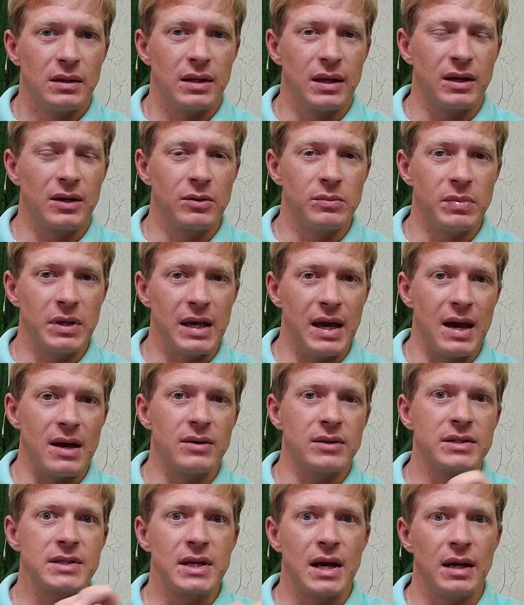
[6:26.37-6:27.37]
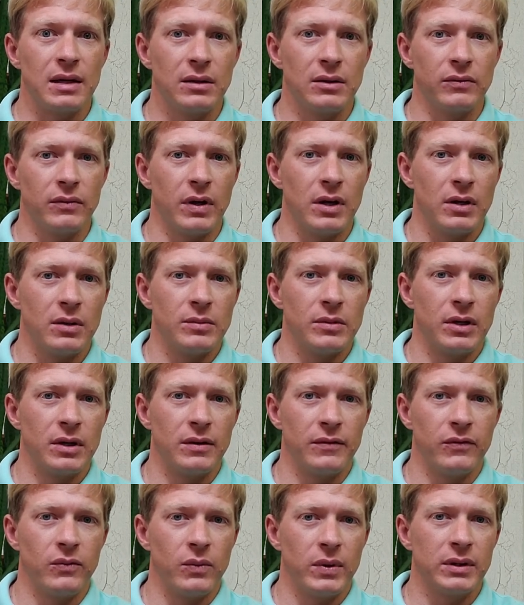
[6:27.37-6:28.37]
that could be outside the realm
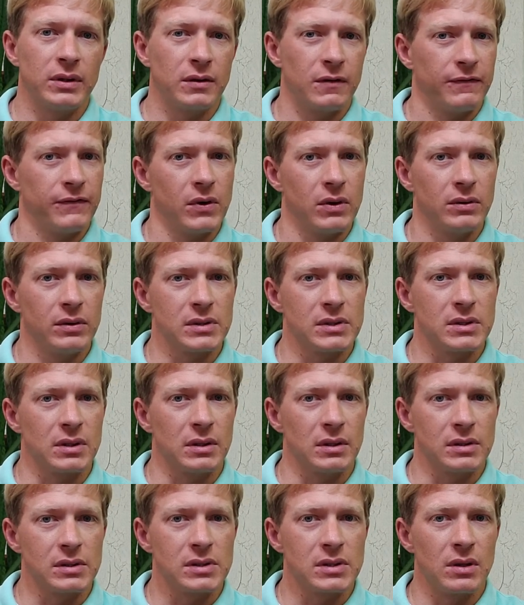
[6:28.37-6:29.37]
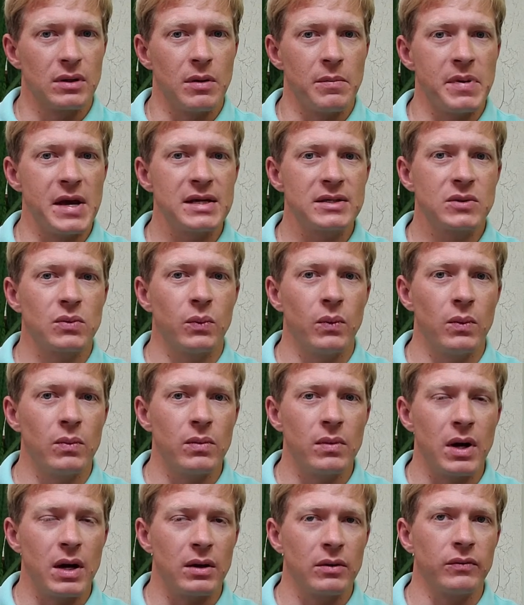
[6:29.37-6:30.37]
of what they're focused on. So the best
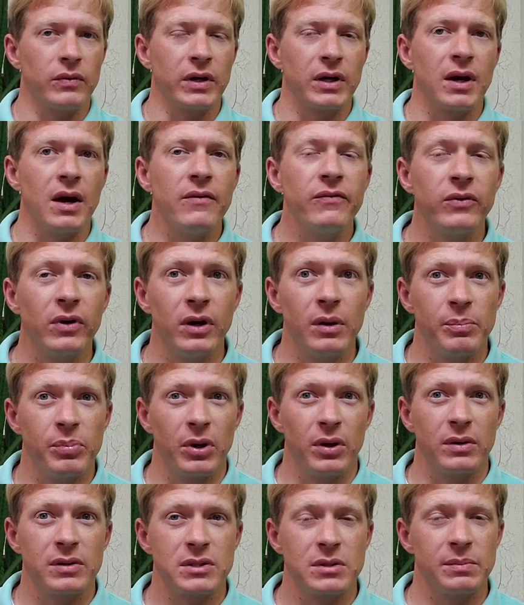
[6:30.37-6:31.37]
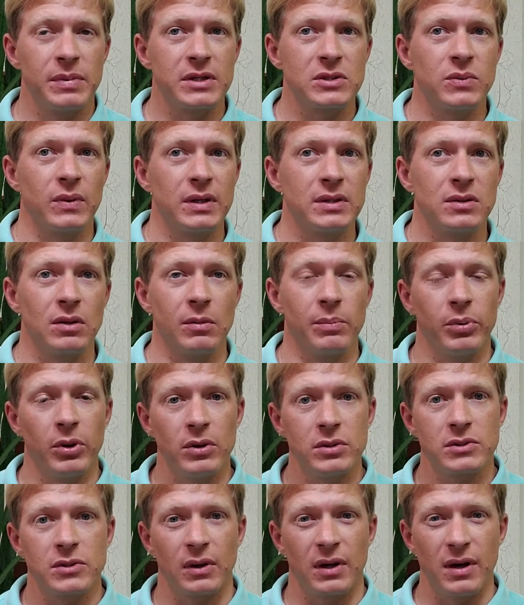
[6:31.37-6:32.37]
uh, recovery approach, the best way to
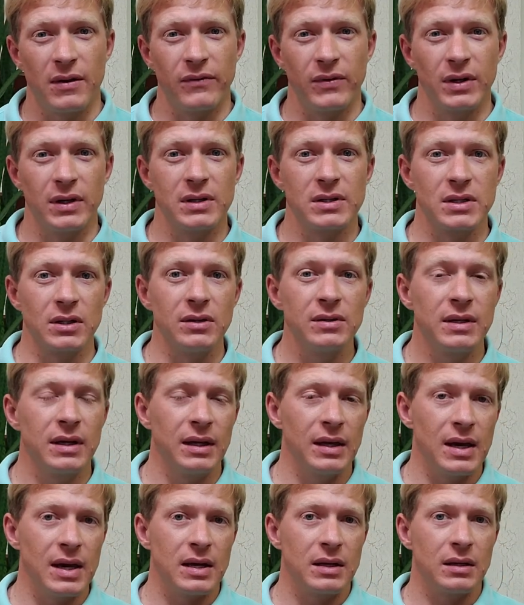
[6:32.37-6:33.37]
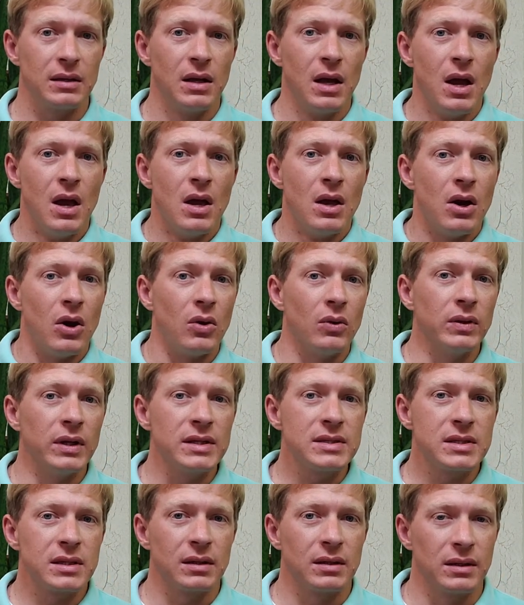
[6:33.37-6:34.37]
approach recovery is looking at it
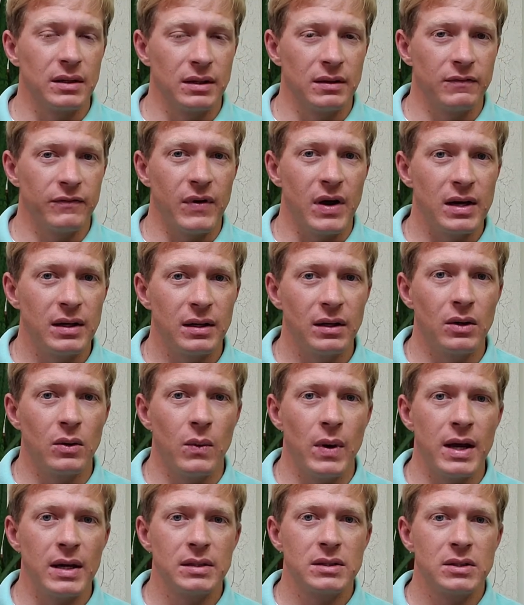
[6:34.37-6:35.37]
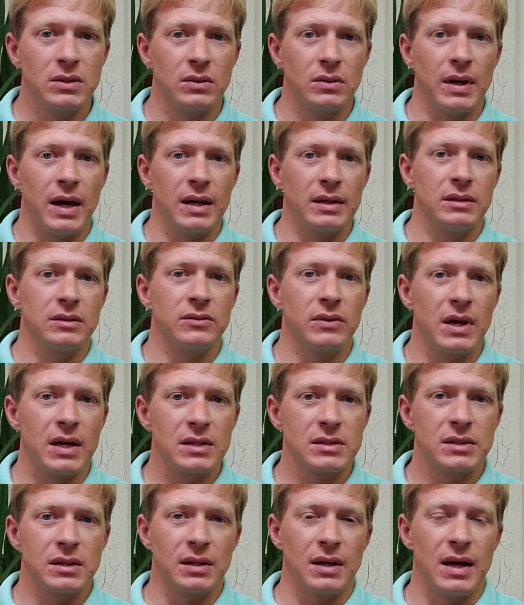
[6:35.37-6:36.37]
holistically and finding a way to
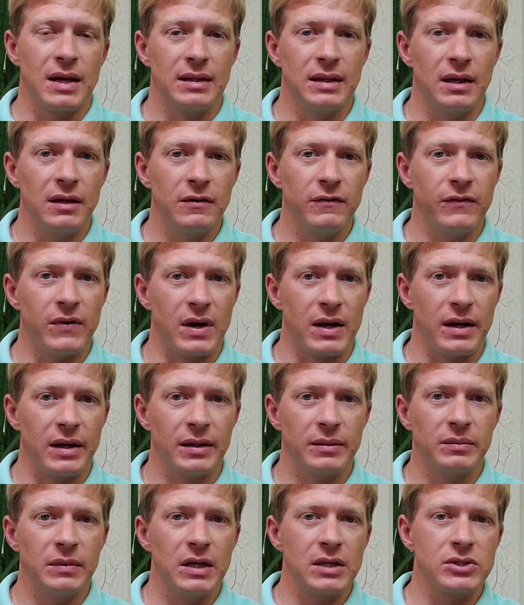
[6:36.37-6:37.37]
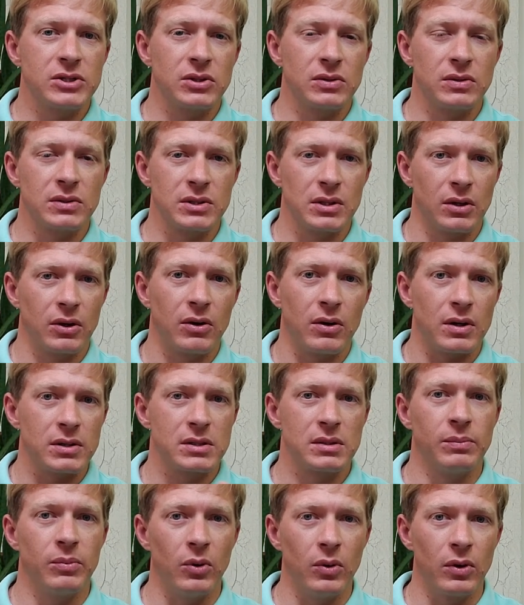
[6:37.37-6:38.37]
address and identify issues
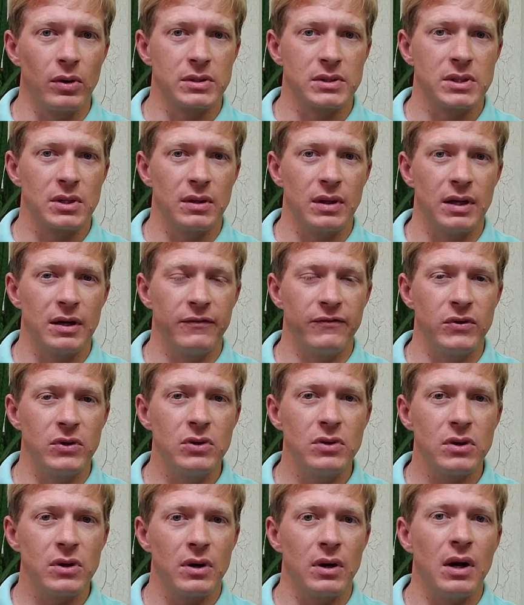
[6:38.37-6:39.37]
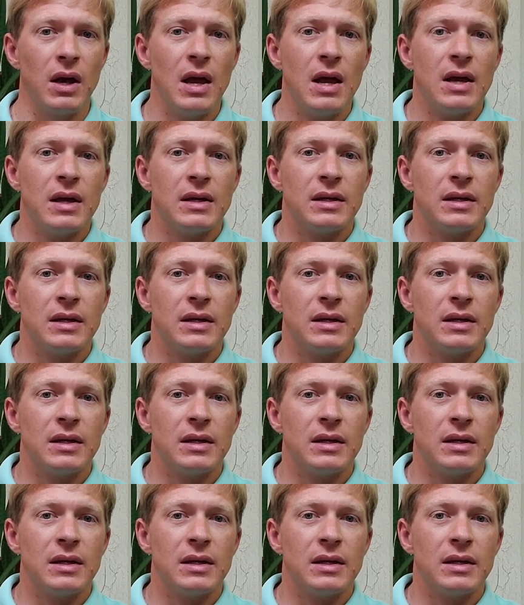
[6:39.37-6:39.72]
across the board so that if you're